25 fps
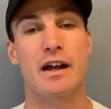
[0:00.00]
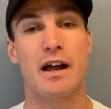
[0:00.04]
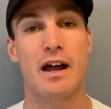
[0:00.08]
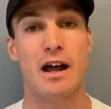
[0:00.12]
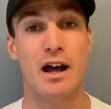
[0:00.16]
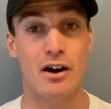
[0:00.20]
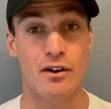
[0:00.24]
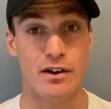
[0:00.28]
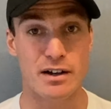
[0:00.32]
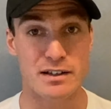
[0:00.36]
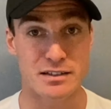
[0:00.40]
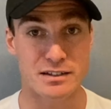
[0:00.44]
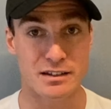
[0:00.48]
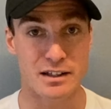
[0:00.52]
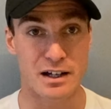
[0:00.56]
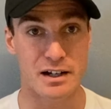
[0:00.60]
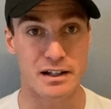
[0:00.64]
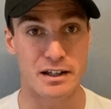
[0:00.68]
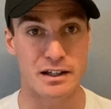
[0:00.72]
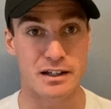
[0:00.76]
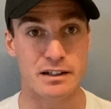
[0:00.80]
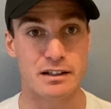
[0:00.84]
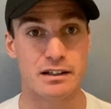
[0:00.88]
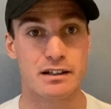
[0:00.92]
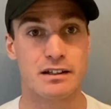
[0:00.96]
how I
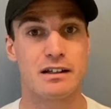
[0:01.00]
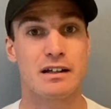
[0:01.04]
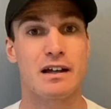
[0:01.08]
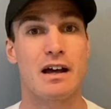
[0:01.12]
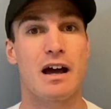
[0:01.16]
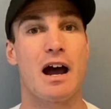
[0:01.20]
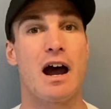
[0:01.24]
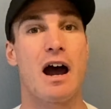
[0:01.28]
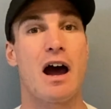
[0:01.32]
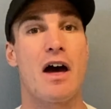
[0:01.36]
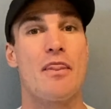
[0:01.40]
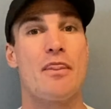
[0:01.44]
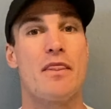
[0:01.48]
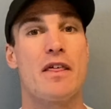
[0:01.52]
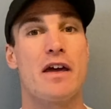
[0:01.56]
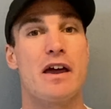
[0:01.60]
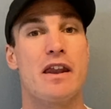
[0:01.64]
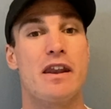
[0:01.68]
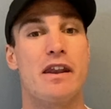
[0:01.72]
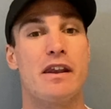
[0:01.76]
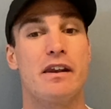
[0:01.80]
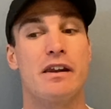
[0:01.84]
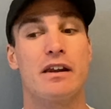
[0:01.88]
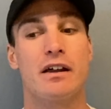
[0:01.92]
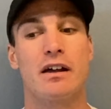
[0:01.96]
studied, and
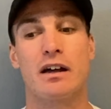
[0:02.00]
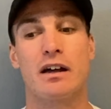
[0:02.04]
then